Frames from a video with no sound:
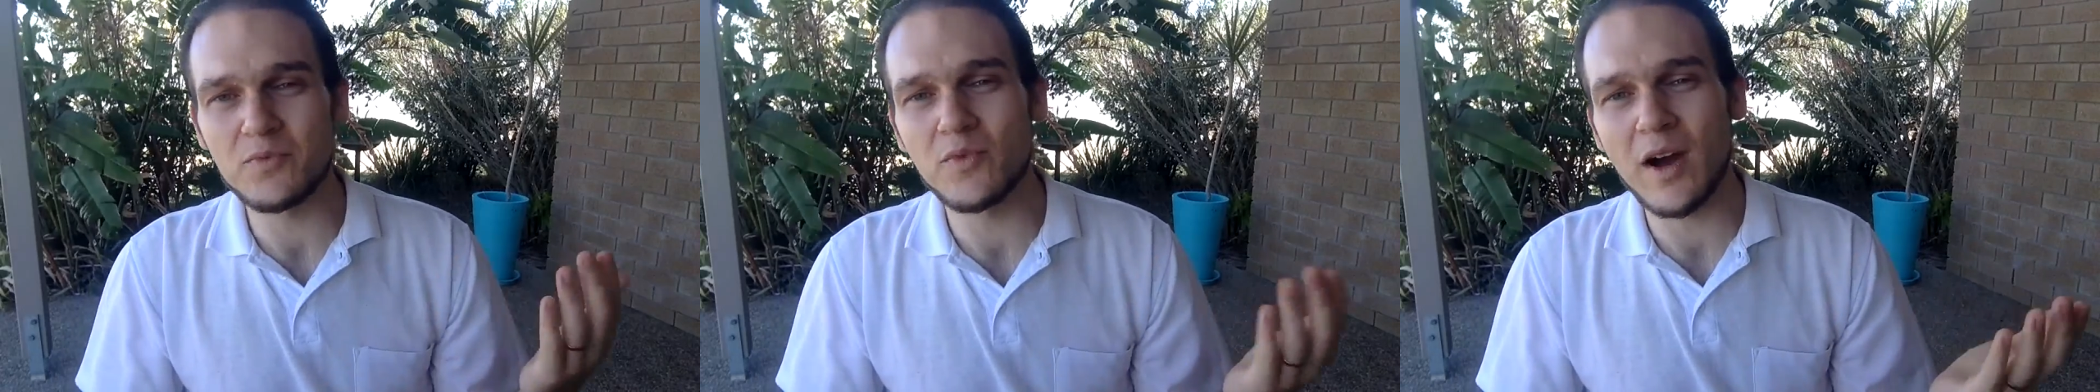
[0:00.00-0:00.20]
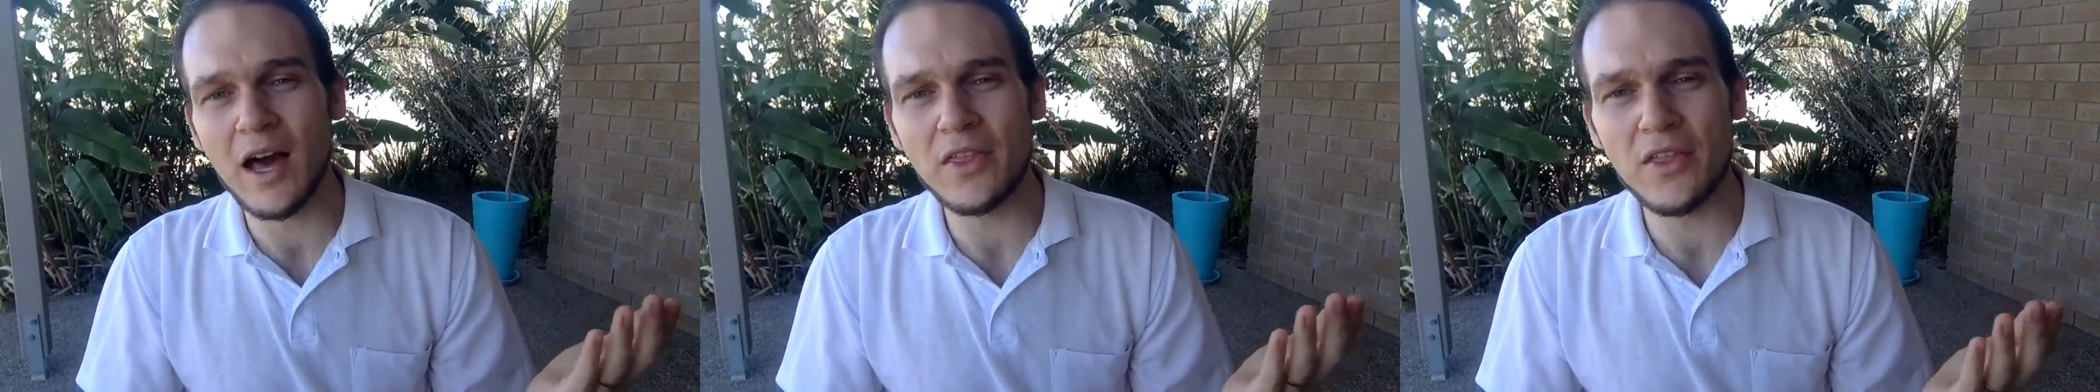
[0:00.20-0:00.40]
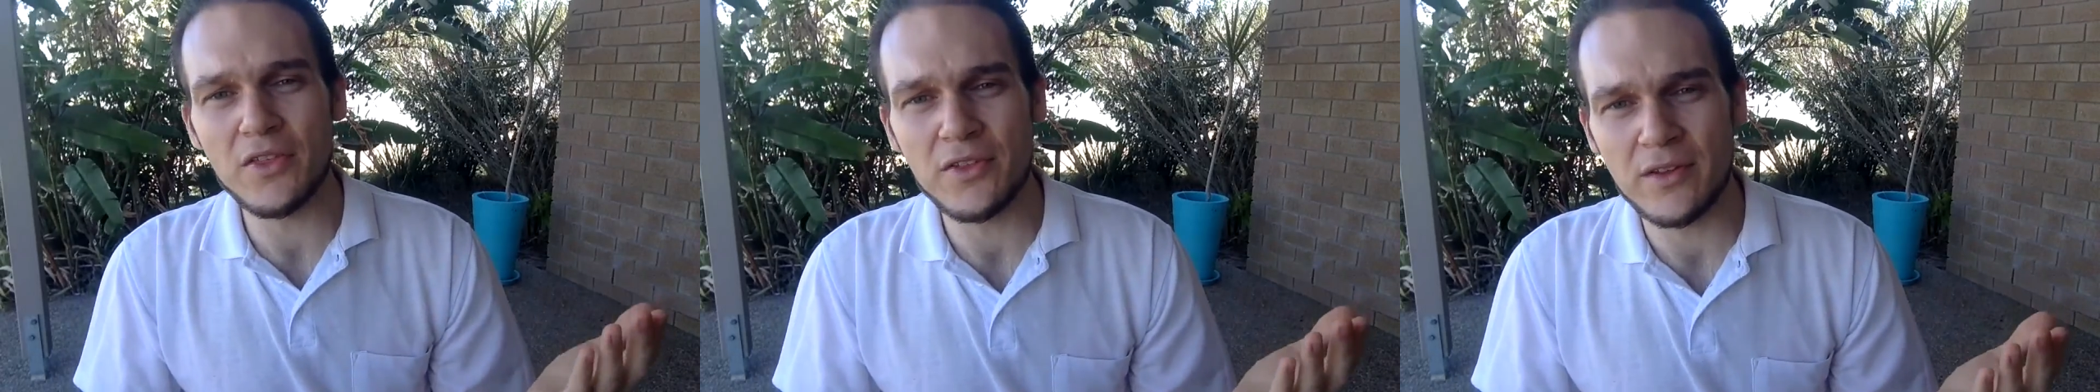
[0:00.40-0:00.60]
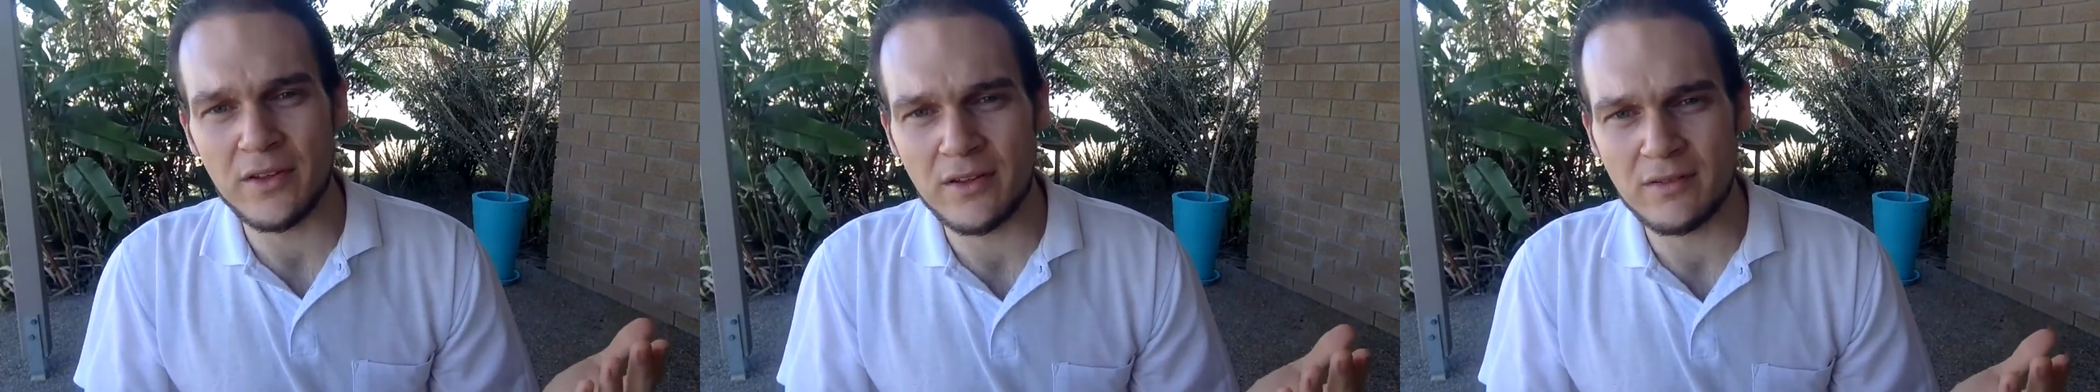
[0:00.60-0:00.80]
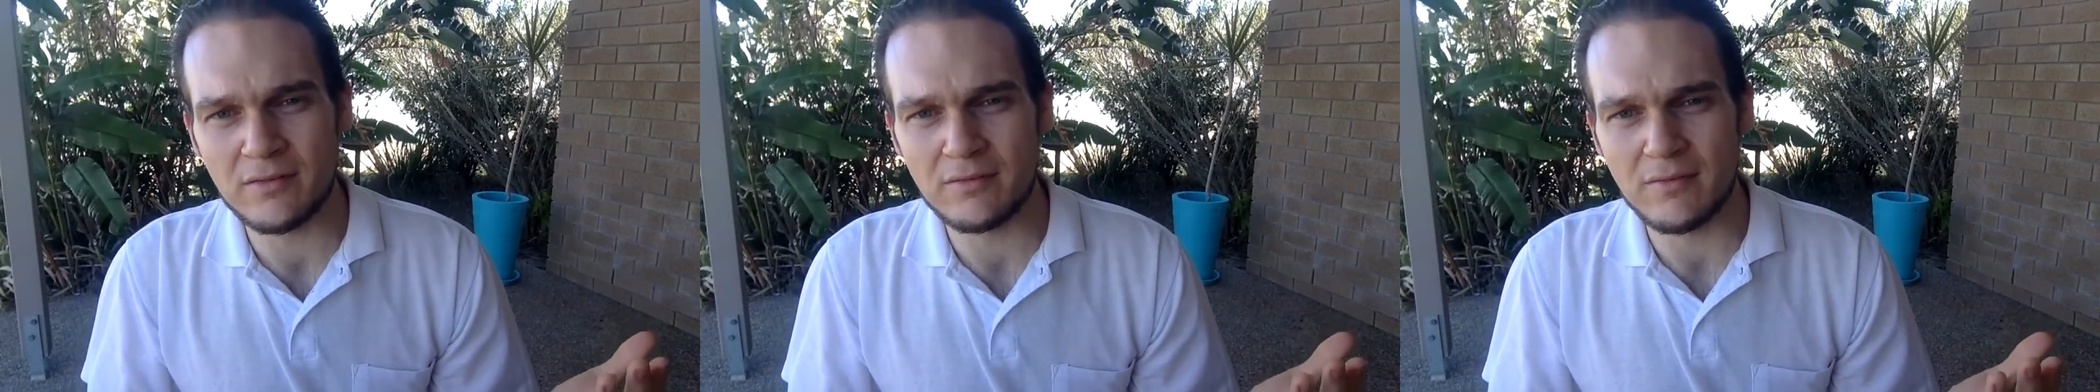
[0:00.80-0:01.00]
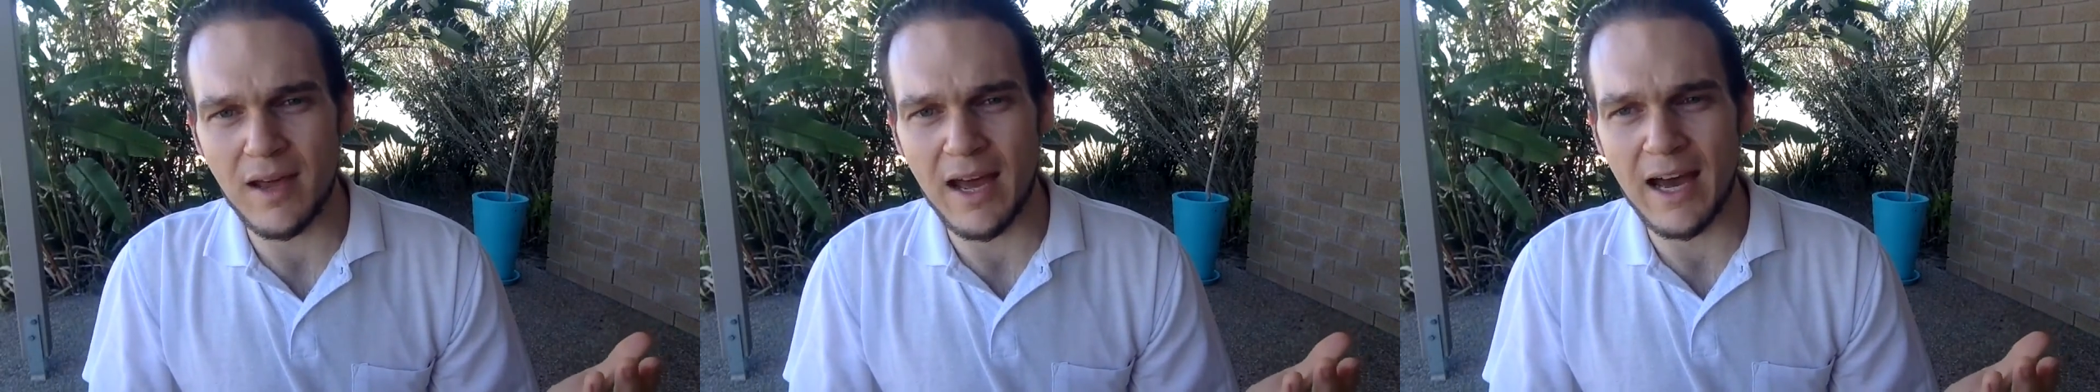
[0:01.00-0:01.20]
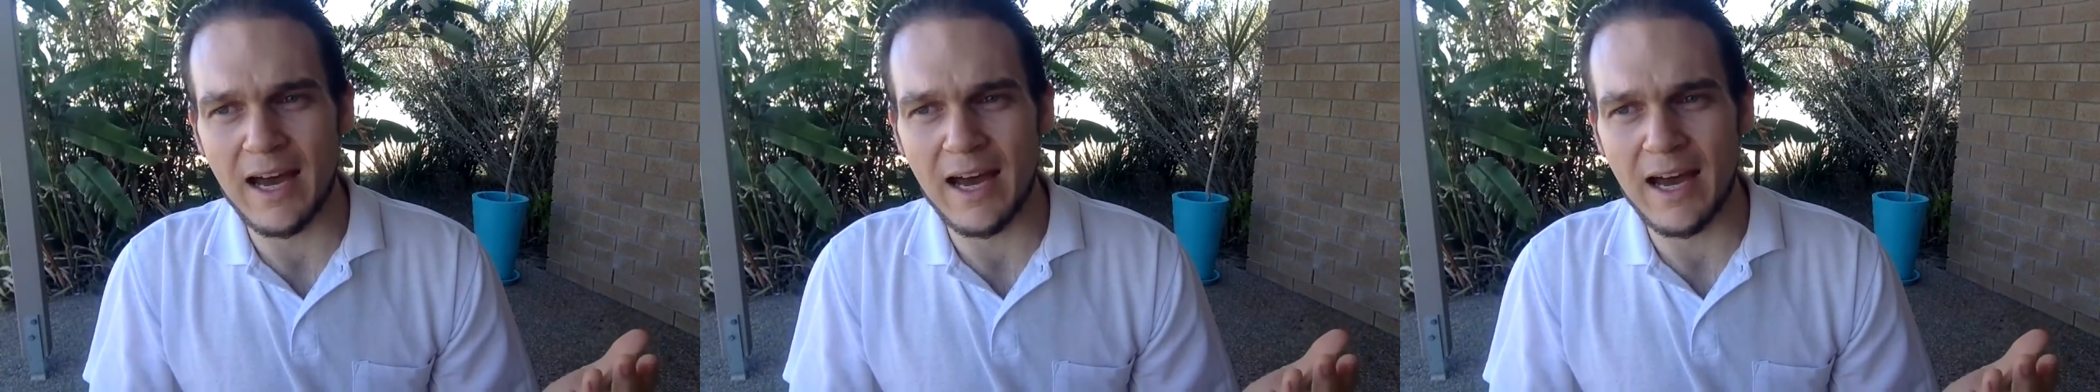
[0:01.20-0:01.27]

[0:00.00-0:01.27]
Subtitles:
him, rather than